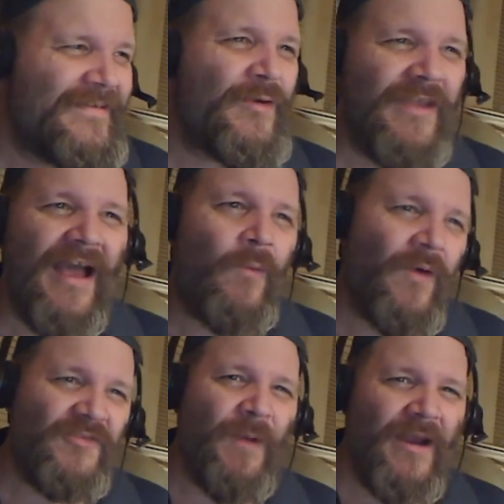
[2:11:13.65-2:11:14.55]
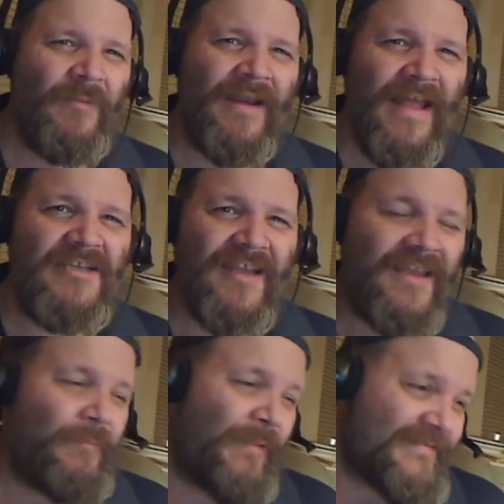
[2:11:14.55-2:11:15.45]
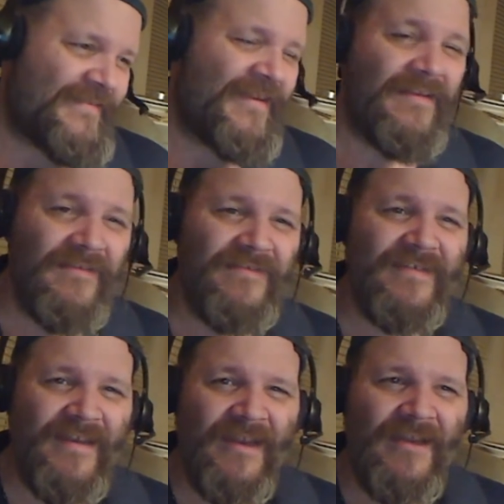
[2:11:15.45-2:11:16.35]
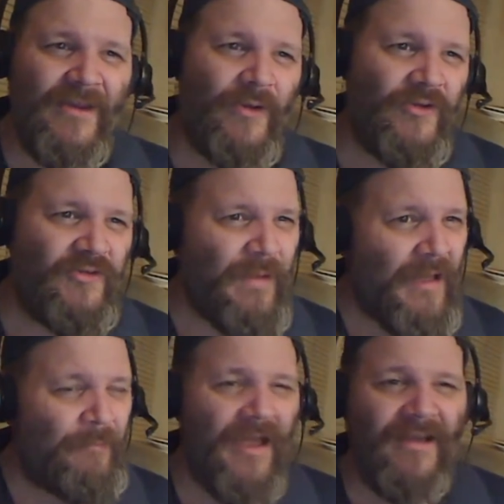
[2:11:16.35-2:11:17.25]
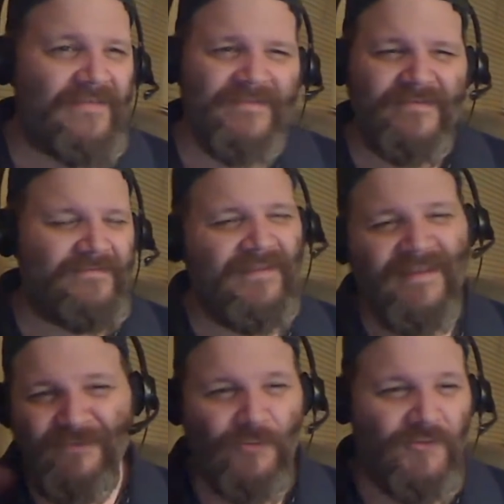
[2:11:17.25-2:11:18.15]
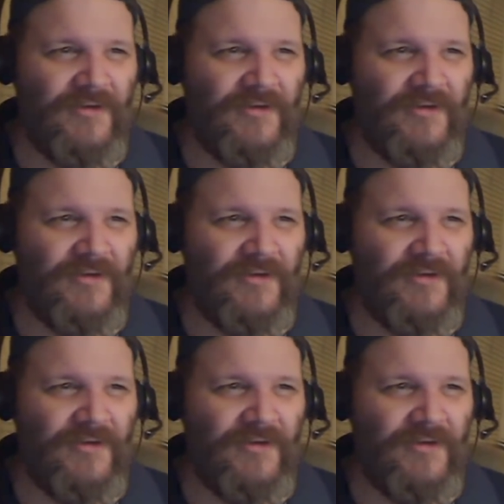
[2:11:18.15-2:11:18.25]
so, once Spider-Man actually can get past the tentacles, getting close, pow, pow, it's over.